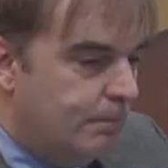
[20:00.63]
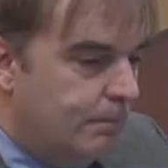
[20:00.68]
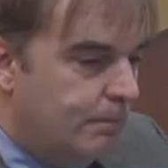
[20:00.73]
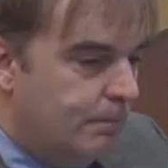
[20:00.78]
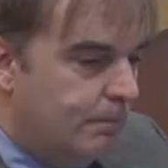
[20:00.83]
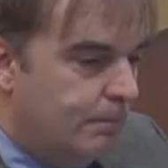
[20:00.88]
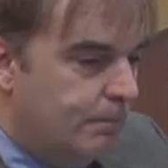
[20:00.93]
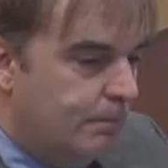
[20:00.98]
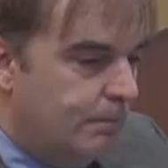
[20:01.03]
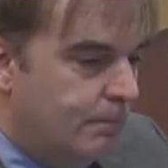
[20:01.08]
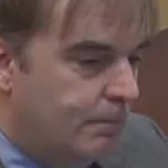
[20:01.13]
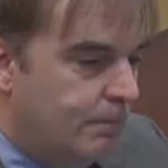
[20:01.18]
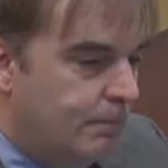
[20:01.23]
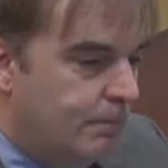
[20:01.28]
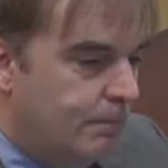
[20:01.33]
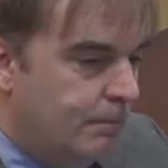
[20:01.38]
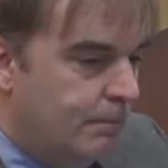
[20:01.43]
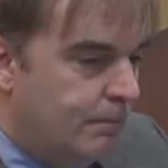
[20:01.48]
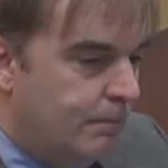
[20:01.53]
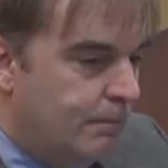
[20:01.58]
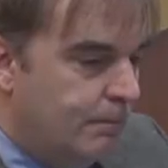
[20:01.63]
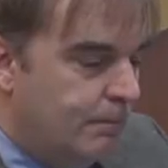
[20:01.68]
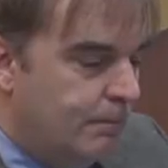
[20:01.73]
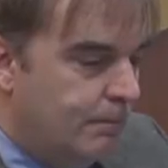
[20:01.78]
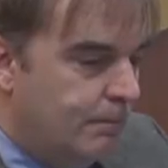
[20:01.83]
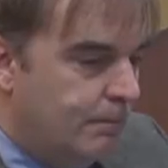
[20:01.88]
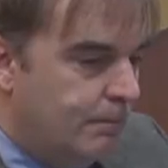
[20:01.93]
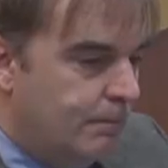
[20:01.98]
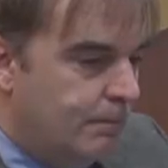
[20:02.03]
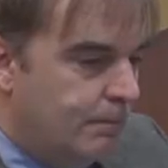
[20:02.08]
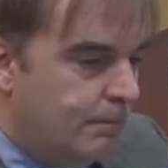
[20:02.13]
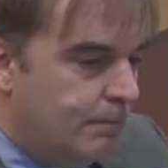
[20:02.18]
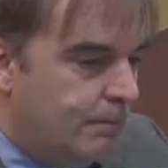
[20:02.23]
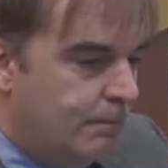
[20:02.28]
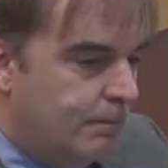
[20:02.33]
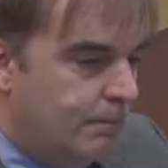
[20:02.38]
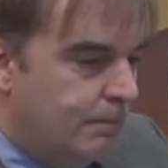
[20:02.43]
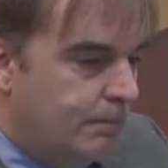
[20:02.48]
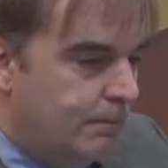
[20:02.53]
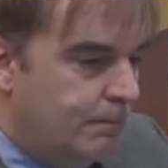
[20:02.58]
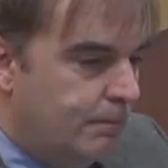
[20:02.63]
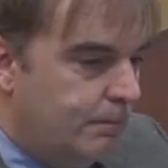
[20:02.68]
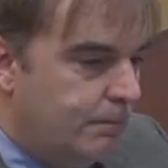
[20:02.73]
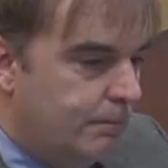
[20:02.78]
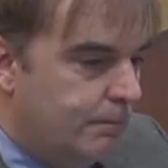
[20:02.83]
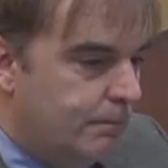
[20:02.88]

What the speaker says: (silent)